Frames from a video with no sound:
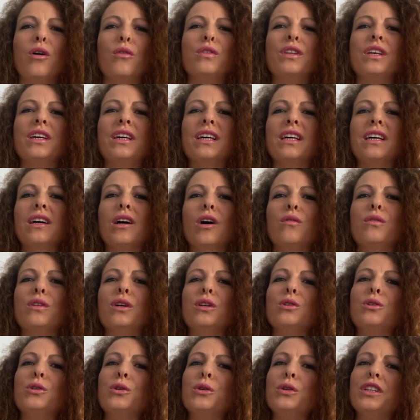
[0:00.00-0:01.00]
of the of
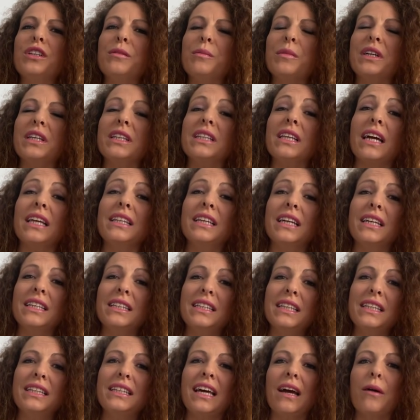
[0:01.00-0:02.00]
the tournament, and they
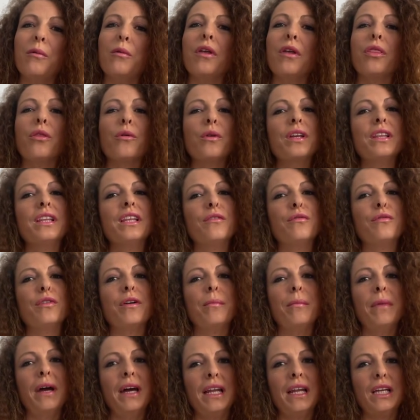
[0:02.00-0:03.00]
did that with three
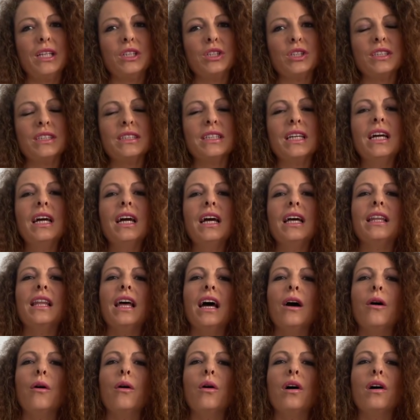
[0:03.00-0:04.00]
different managers
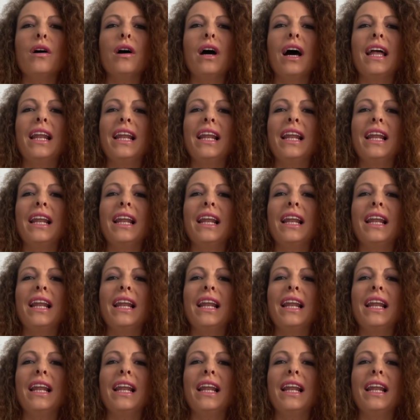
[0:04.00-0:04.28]
now, uh,